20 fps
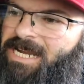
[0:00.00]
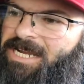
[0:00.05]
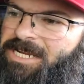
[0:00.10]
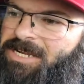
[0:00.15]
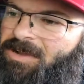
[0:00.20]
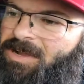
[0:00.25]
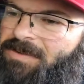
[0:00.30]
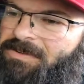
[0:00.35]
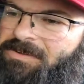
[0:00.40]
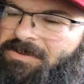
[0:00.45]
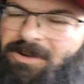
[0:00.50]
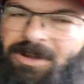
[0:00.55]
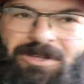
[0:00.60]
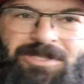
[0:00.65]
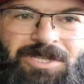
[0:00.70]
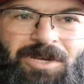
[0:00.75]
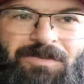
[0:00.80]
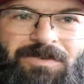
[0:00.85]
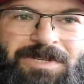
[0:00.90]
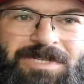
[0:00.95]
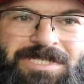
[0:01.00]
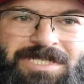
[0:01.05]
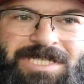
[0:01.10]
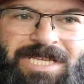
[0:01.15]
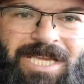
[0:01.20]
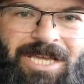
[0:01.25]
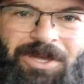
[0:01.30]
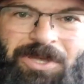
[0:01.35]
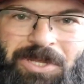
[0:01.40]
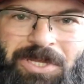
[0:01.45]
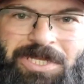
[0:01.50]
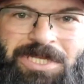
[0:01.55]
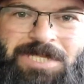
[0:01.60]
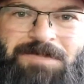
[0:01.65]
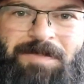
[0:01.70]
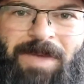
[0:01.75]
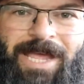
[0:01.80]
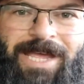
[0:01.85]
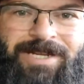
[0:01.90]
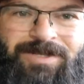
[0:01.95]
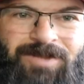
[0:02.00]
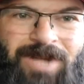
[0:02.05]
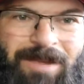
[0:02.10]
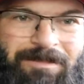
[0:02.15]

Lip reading: you don't have to cross over the scale. You can just pass right